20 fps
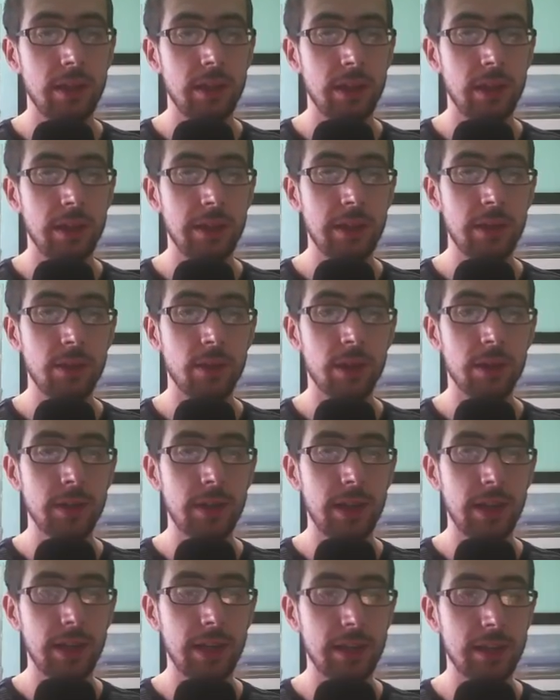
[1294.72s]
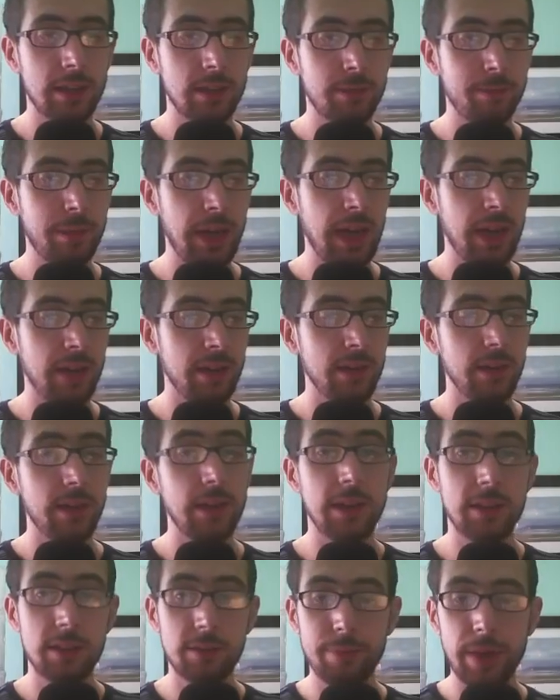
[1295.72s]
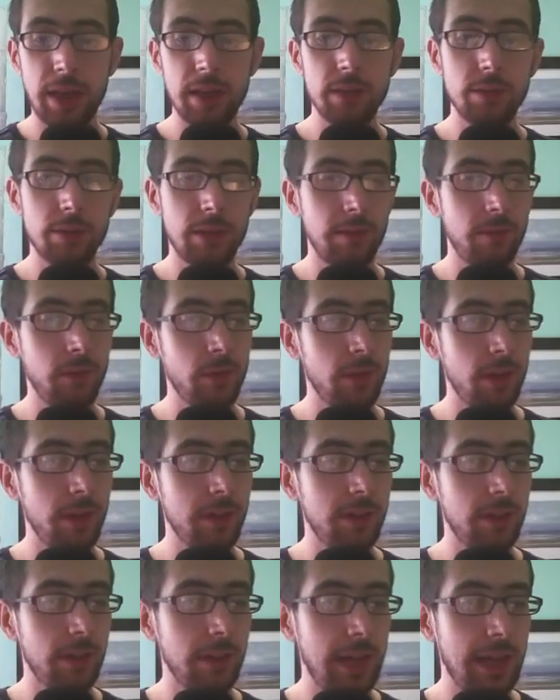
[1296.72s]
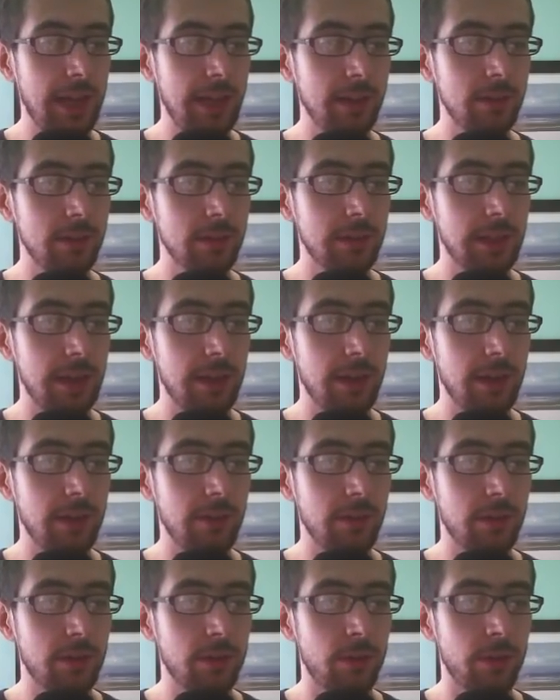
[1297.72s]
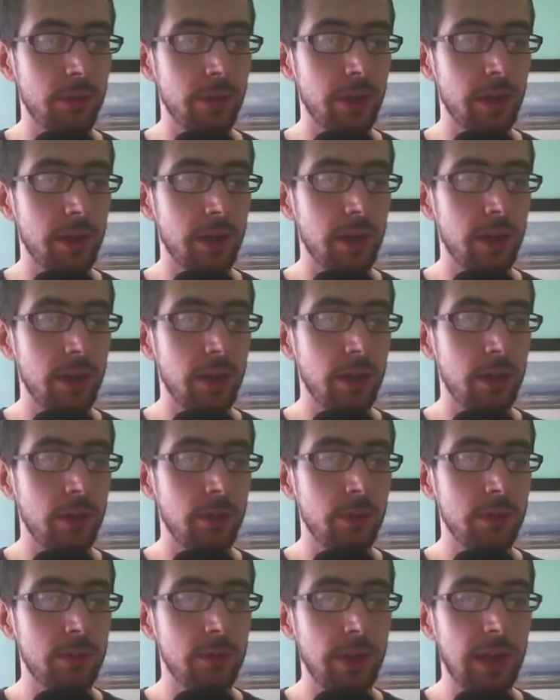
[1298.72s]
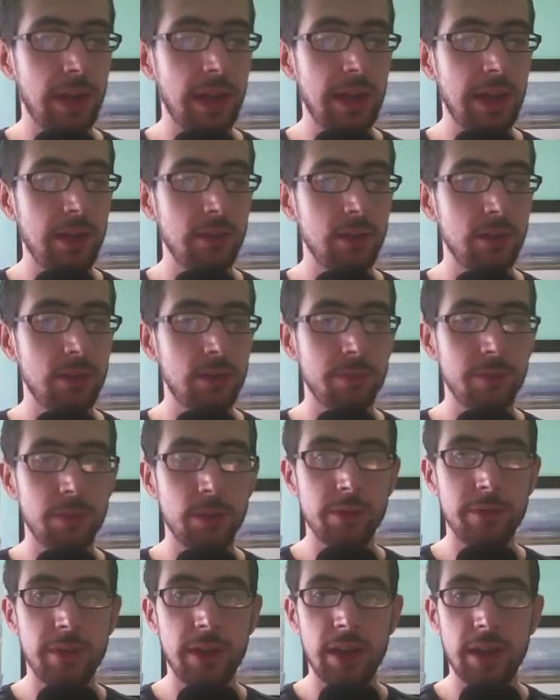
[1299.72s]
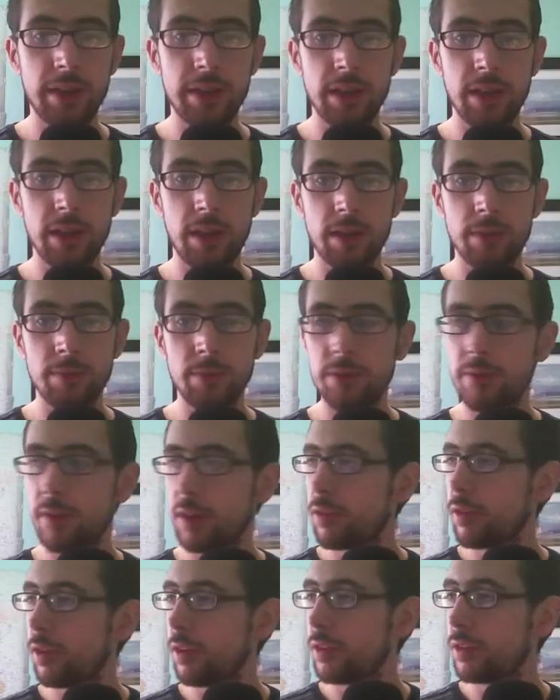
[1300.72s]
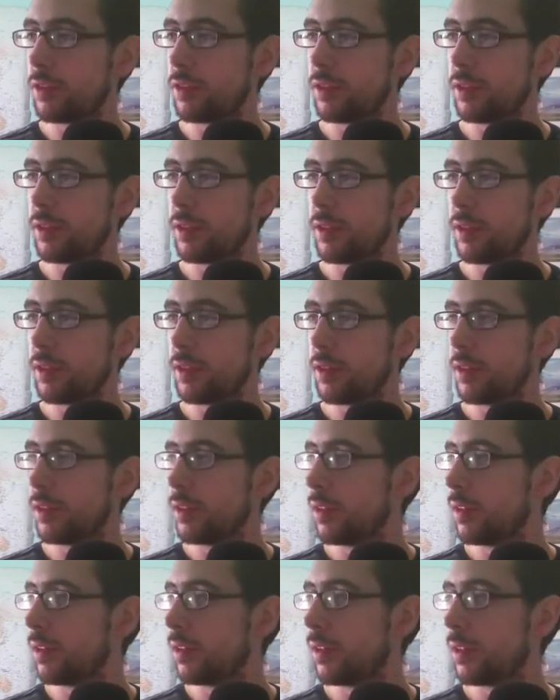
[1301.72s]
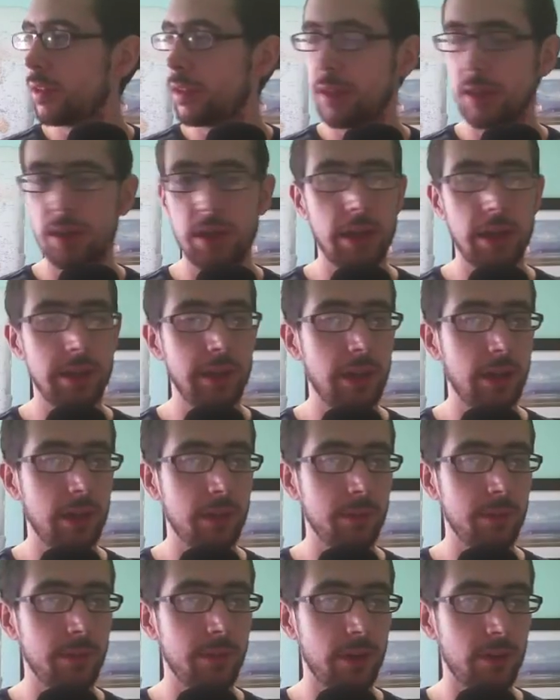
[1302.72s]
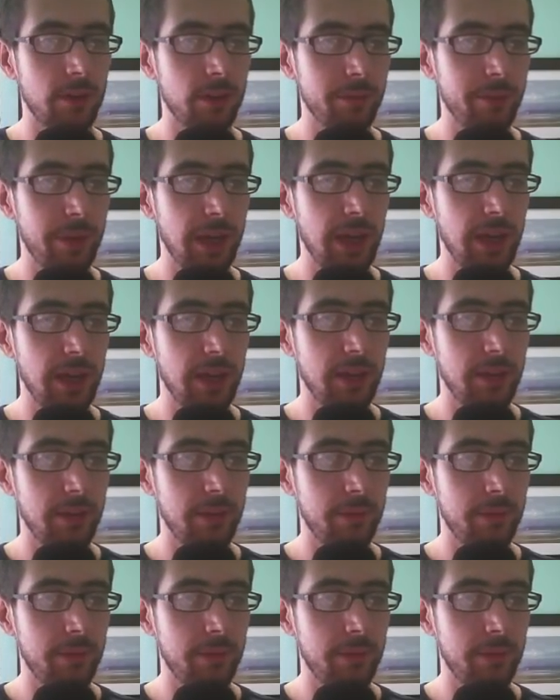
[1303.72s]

And then you unclick Expand. Expand will give you a nice little handle down here in the corner, which will allow you to move it, and then I can move it across, and then I can move it across back.